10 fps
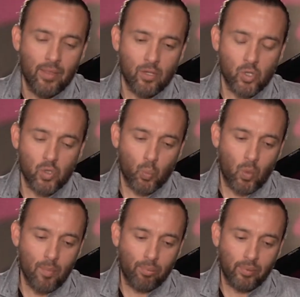There's this
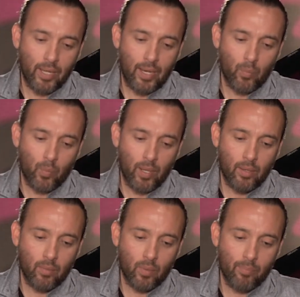one play
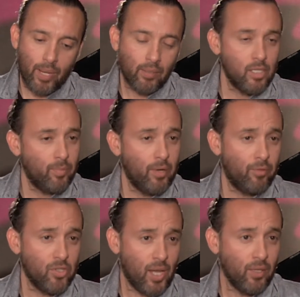when, when Pele's playing
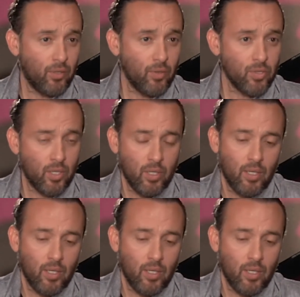for Santos,